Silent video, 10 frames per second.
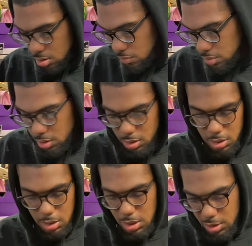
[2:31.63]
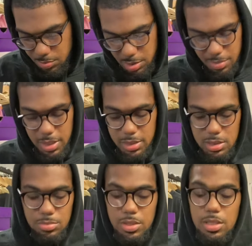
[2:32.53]
This is the SB box, the
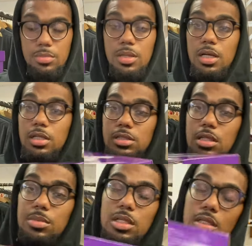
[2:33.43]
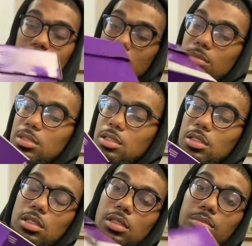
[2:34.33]
brown box. I mean the
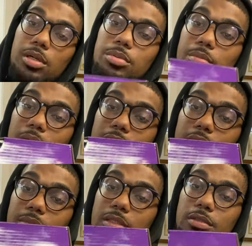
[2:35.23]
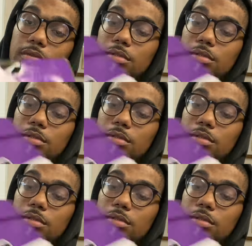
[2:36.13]
purple box, I mean.